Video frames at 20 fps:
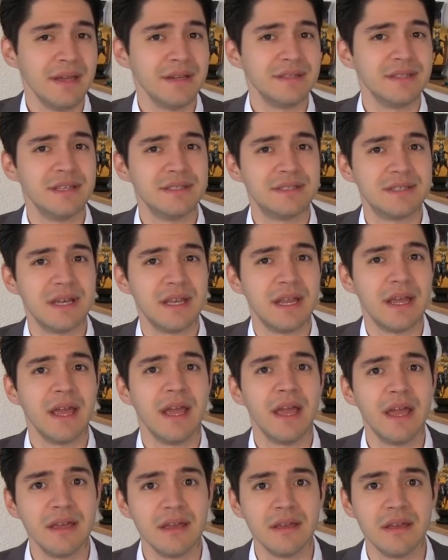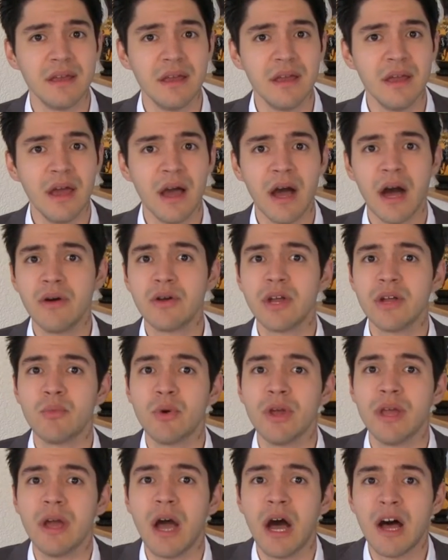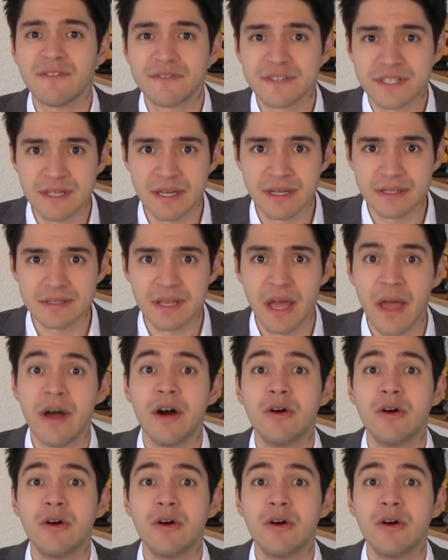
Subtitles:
And they said, hey, how can we offset?